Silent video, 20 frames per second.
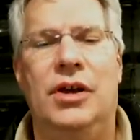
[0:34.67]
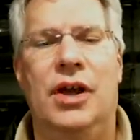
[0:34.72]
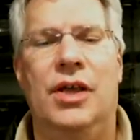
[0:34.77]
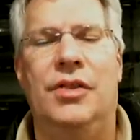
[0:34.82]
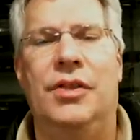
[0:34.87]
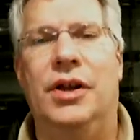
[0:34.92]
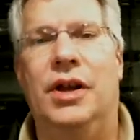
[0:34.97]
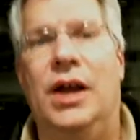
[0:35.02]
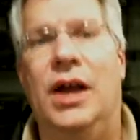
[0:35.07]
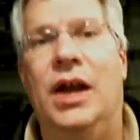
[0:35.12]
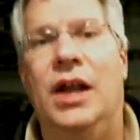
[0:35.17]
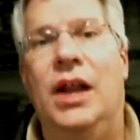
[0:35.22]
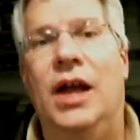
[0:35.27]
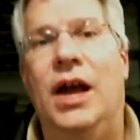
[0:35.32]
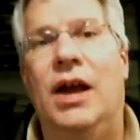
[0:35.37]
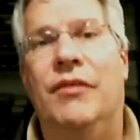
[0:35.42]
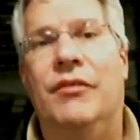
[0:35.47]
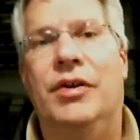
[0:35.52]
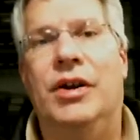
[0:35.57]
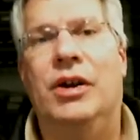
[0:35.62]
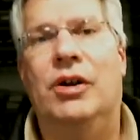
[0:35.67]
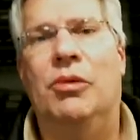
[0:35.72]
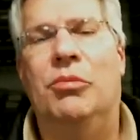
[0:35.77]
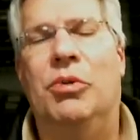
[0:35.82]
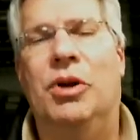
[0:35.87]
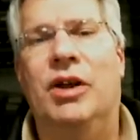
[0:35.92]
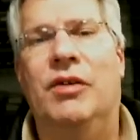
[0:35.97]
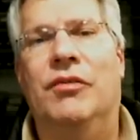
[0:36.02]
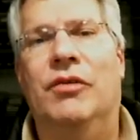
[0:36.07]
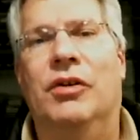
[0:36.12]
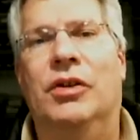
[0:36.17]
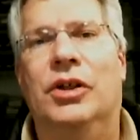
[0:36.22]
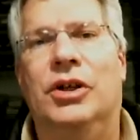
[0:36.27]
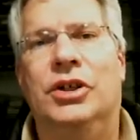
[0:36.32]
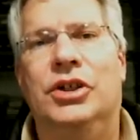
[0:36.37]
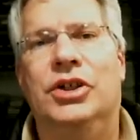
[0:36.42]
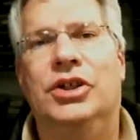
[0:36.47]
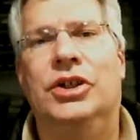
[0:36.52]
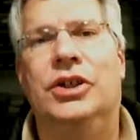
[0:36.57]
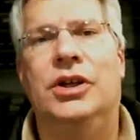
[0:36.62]
then I had a half an hour break for
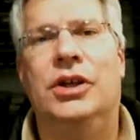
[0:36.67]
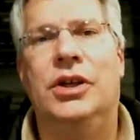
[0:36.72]
lunch.